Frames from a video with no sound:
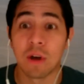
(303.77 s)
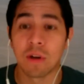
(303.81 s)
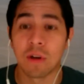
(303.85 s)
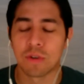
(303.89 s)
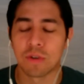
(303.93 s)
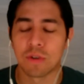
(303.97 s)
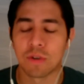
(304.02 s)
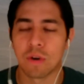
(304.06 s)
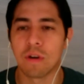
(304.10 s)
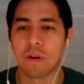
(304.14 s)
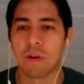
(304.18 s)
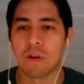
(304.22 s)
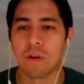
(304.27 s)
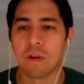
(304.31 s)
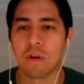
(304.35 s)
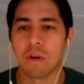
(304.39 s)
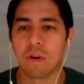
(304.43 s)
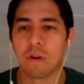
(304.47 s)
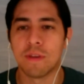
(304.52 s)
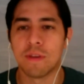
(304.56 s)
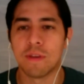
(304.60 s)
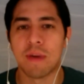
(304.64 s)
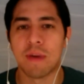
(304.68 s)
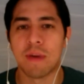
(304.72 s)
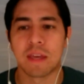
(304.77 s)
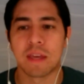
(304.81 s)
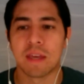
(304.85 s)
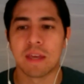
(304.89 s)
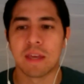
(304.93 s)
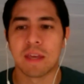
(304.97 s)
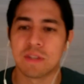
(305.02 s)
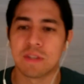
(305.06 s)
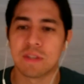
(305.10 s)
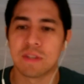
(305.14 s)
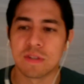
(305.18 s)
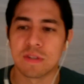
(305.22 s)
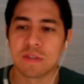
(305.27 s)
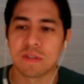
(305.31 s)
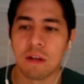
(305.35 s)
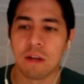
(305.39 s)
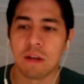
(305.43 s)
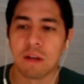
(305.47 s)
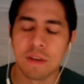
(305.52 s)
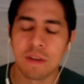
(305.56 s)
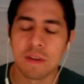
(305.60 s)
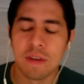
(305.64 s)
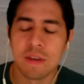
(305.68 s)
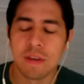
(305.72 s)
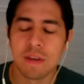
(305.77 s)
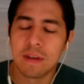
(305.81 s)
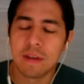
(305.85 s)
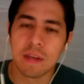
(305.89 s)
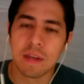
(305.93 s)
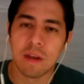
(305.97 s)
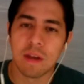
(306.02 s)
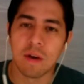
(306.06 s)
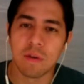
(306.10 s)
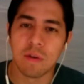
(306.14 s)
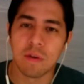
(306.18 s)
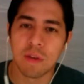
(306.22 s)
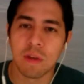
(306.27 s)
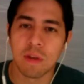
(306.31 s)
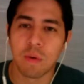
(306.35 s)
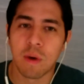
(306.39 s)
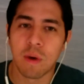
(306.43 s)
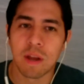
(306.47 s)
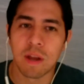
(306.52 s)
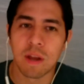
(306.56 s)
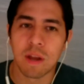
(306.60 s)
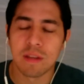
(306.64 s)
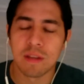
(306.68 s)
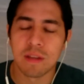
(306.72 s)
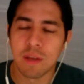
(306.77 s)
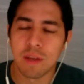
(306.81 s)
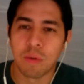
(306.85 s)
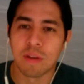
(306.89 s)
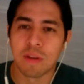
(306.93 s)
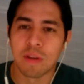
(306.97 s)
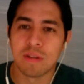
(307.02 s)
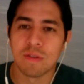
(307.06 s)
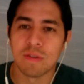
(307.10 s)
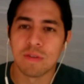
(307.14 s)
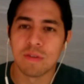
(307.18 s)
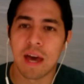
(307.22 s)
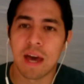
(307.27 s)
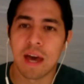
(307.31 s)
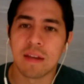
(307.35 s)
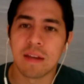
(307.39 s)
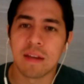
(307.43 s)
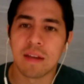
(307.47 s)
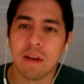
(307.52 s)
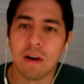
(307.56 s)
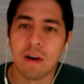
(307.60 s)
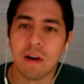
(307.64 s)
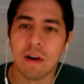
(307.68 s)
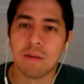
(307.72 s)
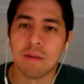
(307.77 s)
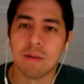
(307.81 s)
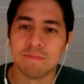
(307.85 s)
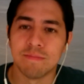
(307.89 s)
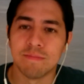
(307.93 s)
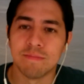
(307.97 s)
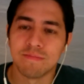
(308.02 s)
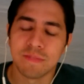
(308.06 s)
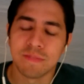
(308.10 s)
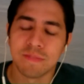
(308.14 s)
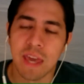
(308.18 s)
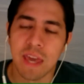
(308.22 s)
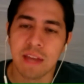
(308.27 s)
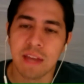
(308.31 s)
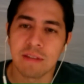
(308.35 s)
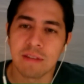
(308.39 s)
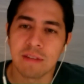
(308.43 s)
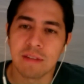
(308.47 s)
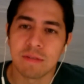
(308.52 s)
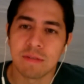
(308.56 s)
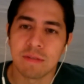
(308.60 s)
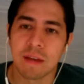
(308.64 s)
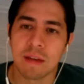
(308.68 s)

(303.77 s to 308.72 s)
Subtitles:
or feedback against yourself. You don't want to do that. You can't do that.